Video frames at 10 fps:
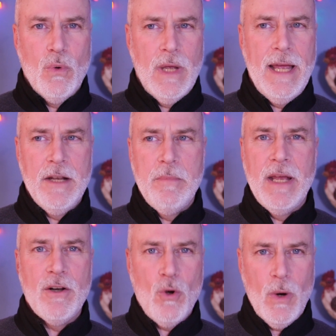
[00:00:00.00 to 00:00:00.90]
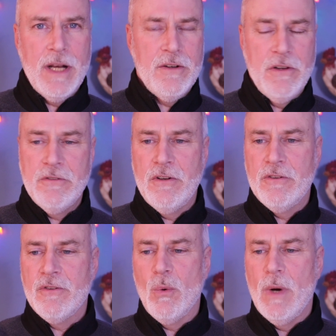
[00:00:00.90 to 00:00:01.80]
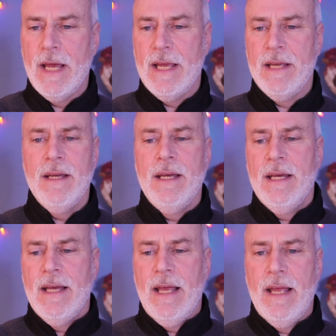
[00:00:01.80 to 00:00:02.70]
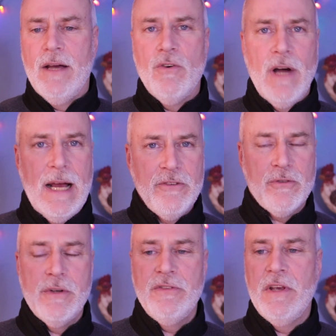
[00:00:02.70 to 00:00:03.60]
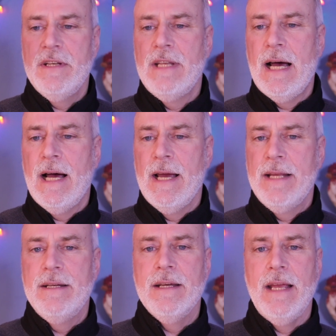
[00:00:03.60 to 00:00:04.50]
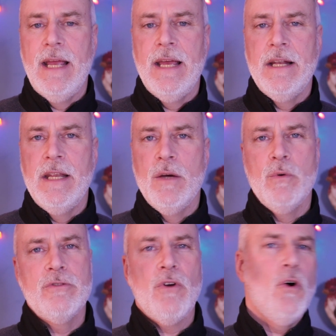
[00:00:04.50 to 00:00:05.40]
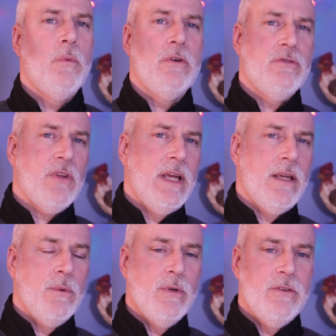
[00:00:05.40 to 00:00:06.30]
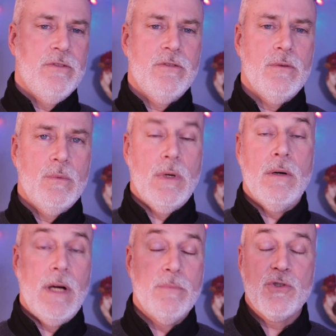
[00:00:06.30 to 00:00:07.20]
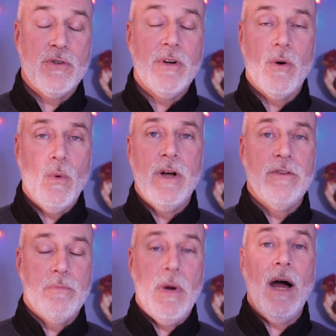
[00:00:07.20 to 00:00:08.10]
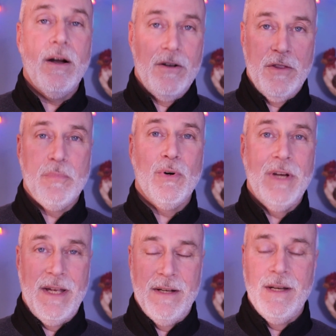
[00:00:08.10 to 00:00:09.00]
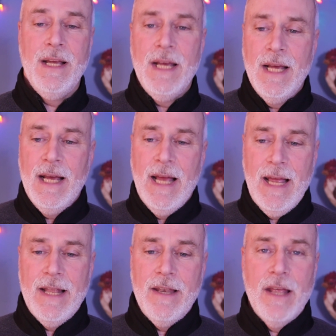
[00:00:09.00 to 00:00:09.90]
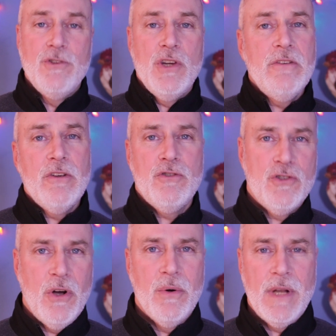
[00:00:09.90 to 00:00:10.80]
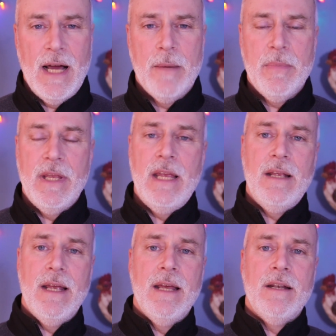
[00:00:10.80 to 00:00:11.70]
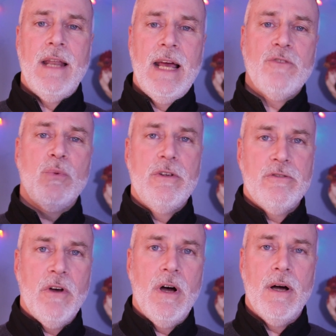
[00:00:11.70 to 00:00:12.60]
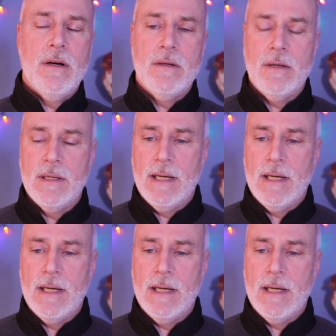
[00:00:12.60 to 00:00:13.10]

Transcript: had been quite a distance away. Lazarus had died, and it was almost like it was, well, I'm sure it was part of the plan. And Jesus showed up, and as we saw